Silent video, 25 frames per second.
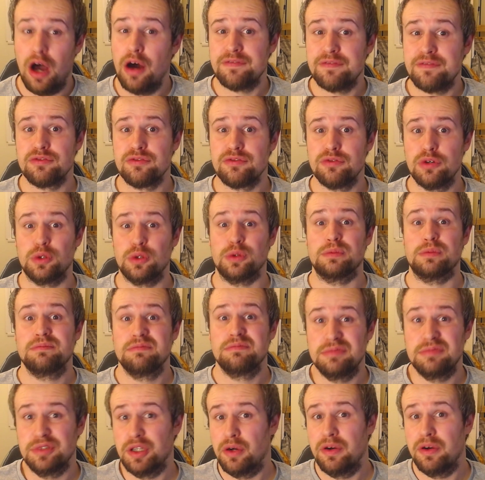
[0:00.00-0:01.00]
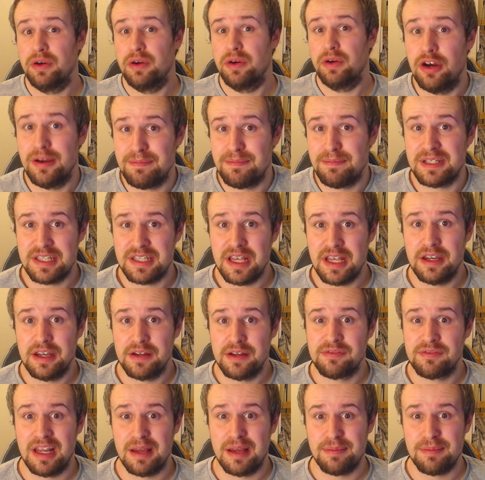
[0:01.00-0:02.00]
After all, 99%
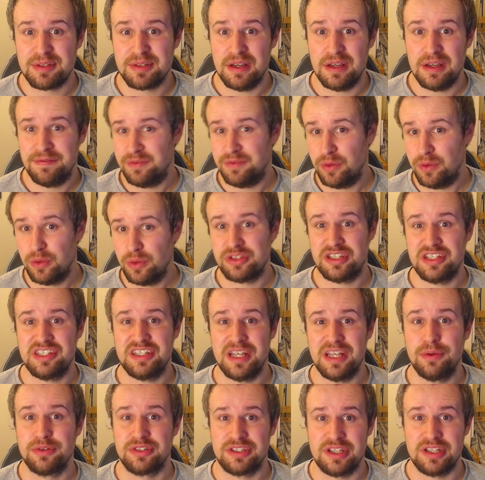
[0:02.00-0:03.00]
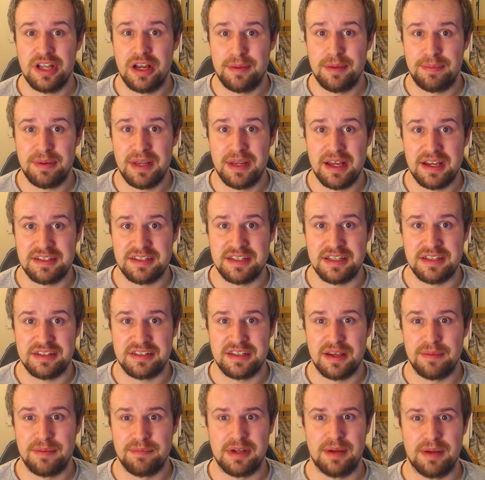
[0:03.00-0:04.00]
of clubs are forced to sell star players in
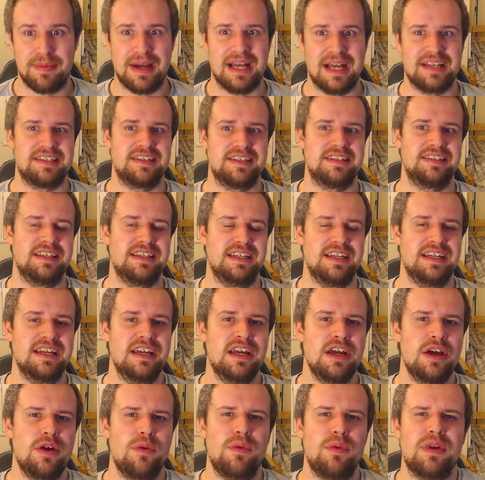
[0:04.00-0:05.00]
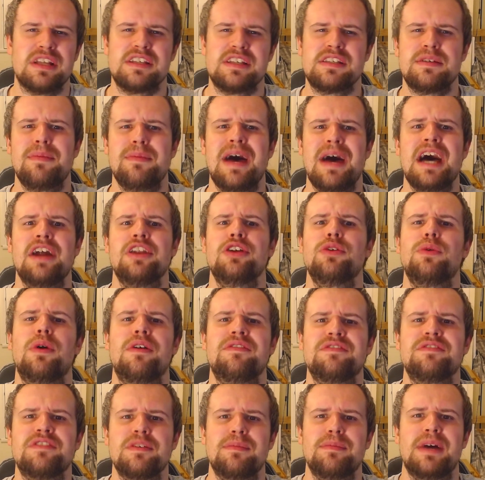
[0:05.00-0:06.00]
some capacity. Well, as a man who
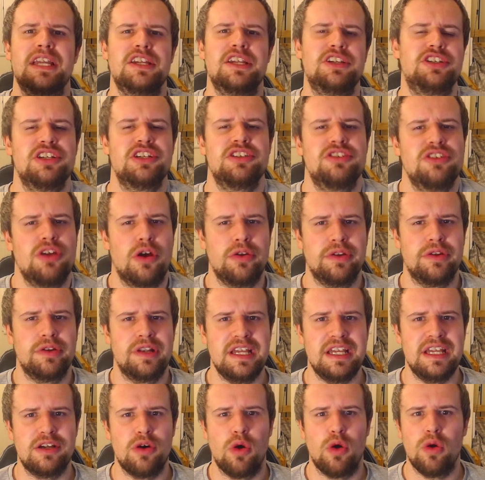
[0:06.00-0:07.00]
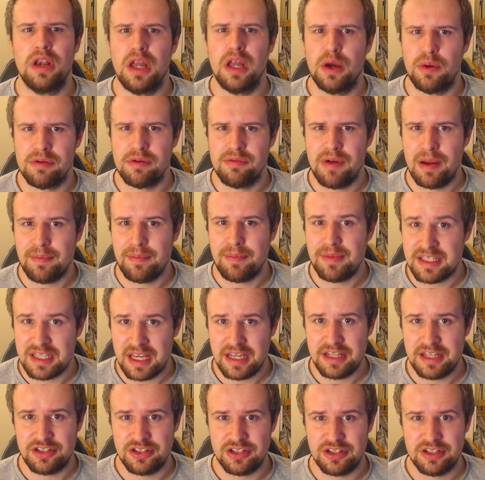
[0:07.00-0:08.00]
often manages non-league or lower
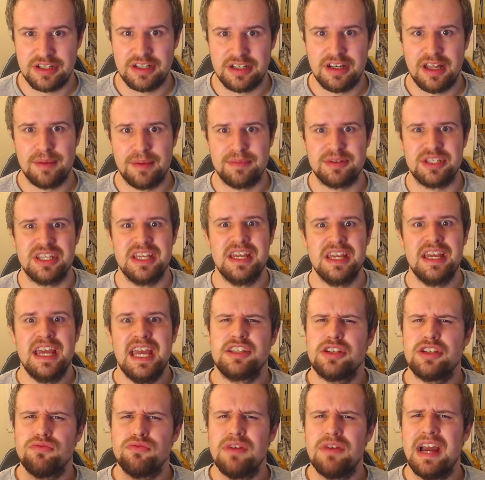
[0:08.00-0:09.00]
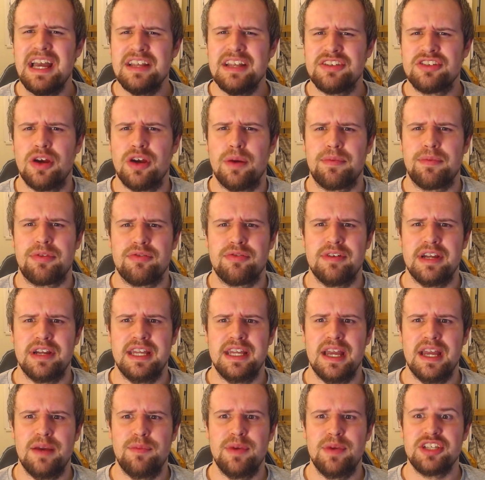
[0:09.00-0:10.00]
reputation clubs, it's a rare top
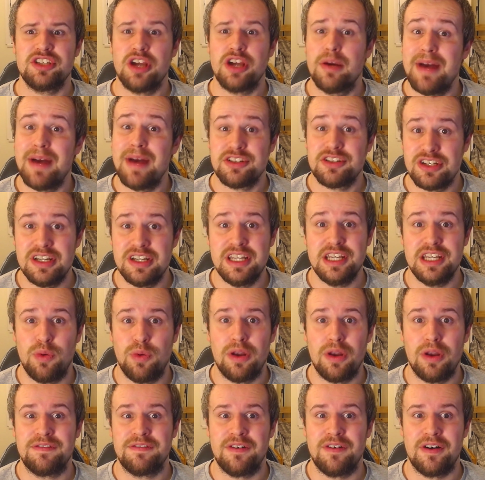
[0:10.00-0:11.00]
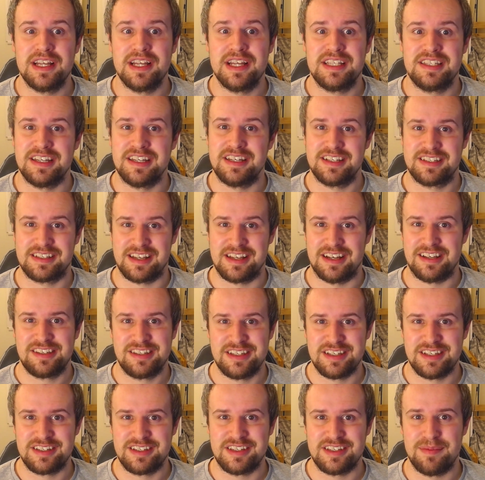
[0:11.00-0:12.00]
3 in which I'm actually qualified to discuss
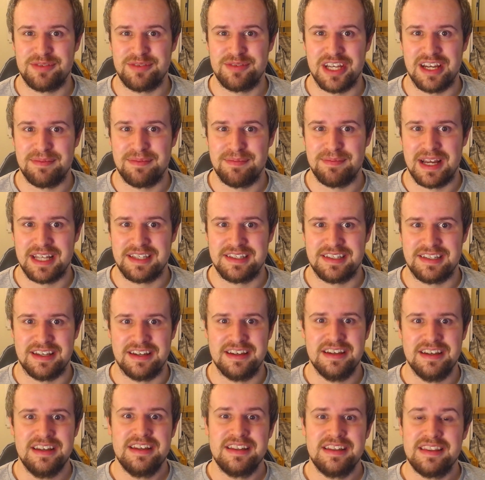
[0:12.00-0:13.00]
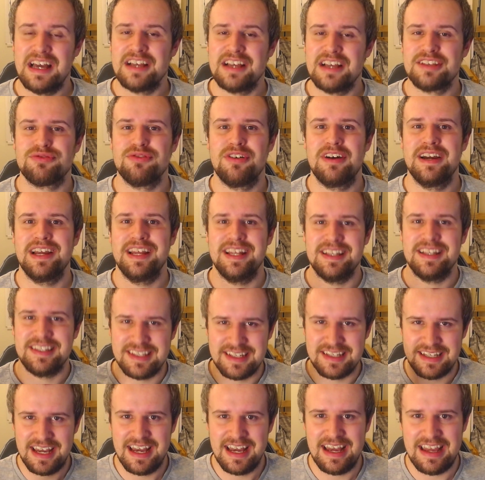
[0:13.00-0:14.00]
the subject matter. That's right,
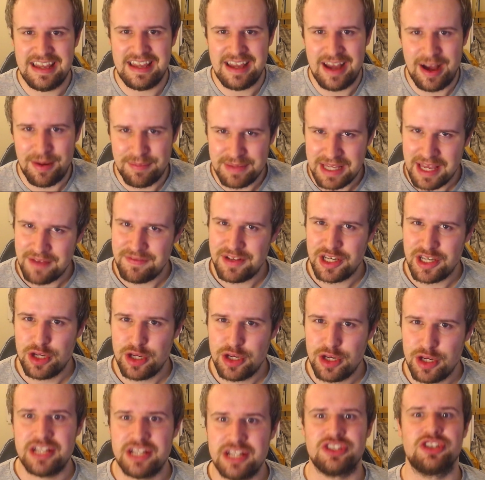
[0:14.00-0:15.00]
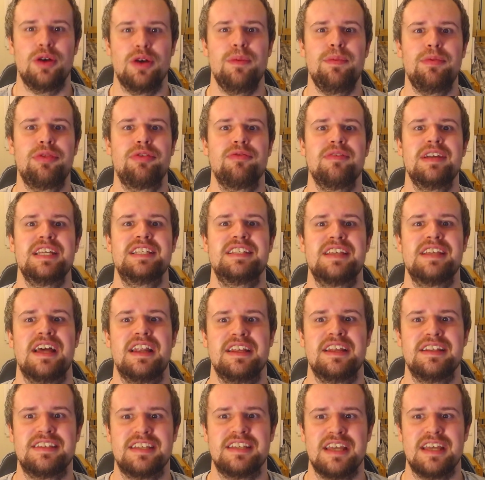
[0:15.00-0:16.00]
today I'm giving you my top 3
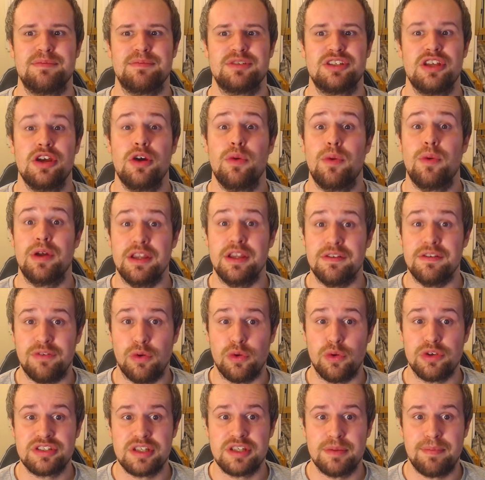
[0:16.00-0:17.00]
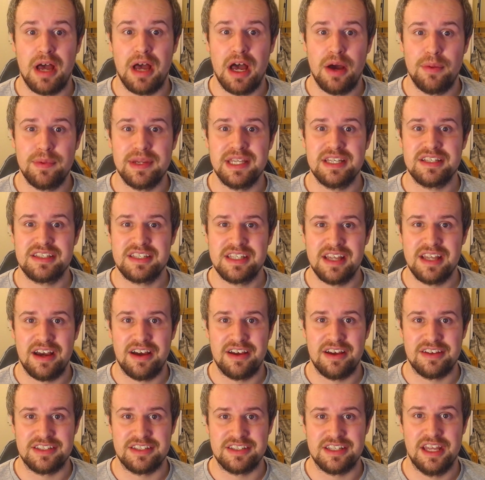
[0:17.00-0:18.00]
selling tips when you're forced to part with your
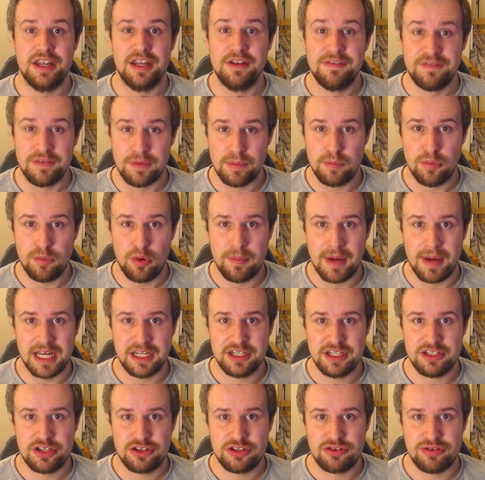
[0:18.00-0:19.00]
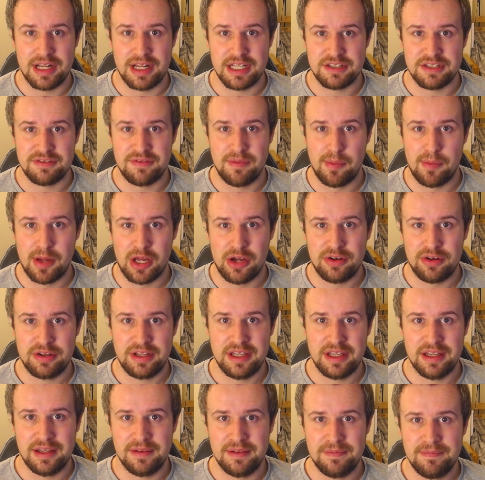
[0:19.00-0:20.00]
stars in the Football Manager transfer
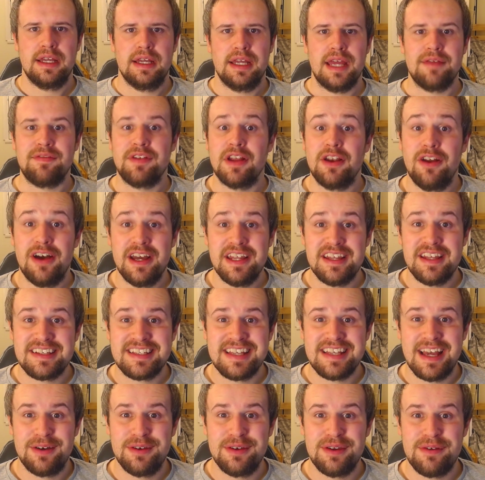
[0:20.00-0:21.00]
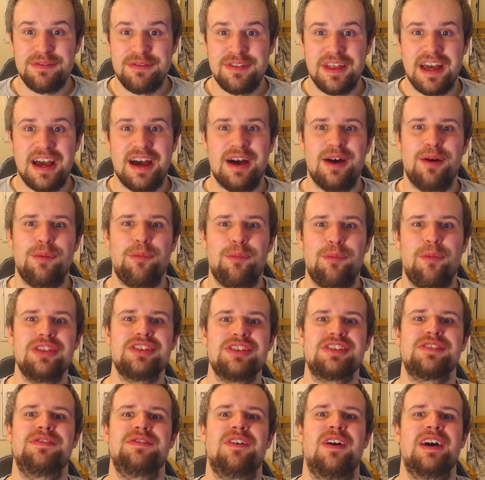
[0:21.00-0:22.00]
market. If you like the sound of that and
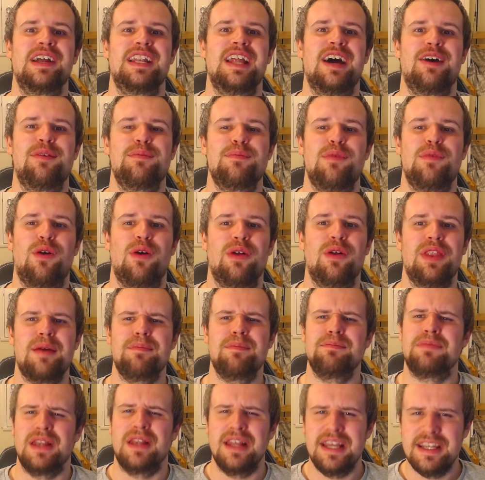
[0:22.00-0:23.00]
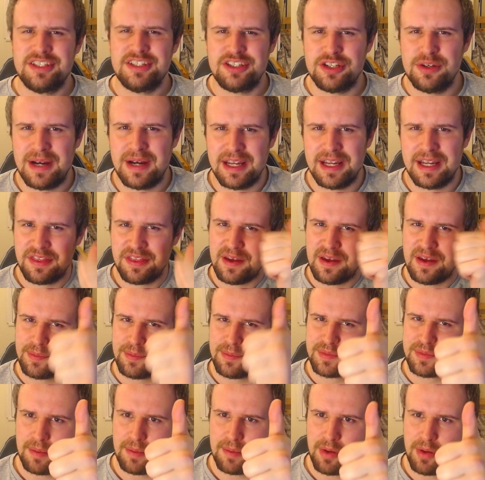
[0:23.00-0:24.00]
want to find out more, then please do add a
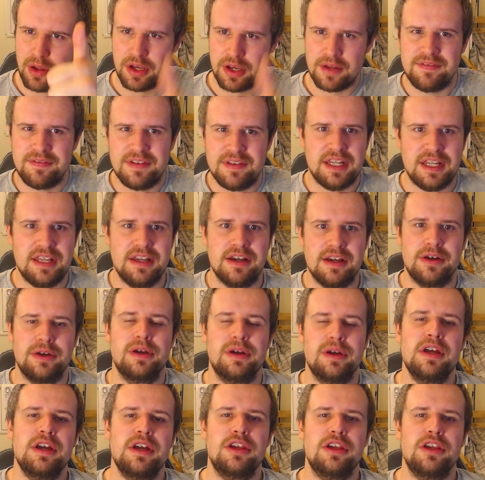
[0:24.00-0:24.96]
thumbs up on the video.